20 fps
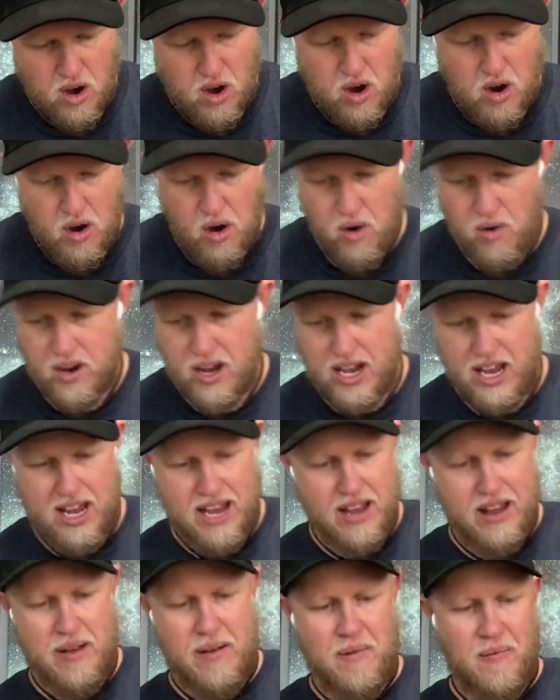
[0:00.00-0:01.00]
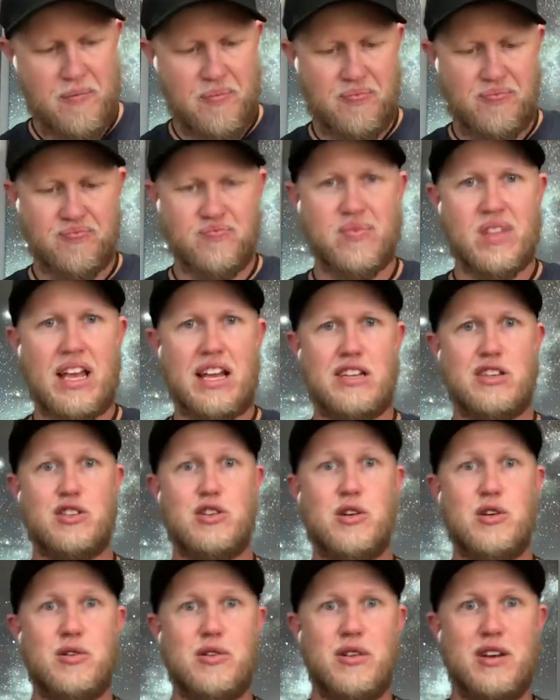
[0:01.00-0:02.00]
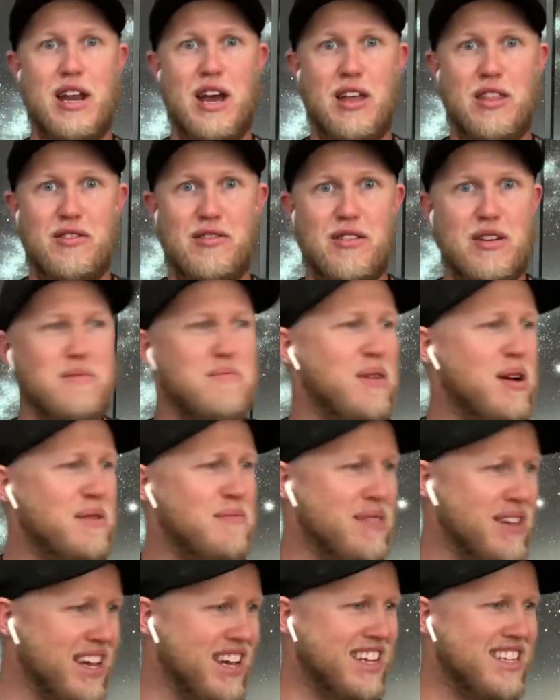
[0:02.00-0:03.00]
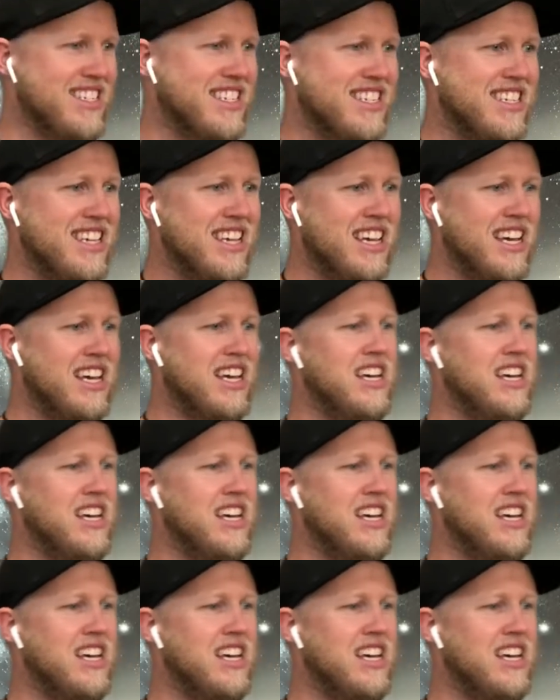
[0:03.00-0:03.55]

Okay, so now the fun part begins.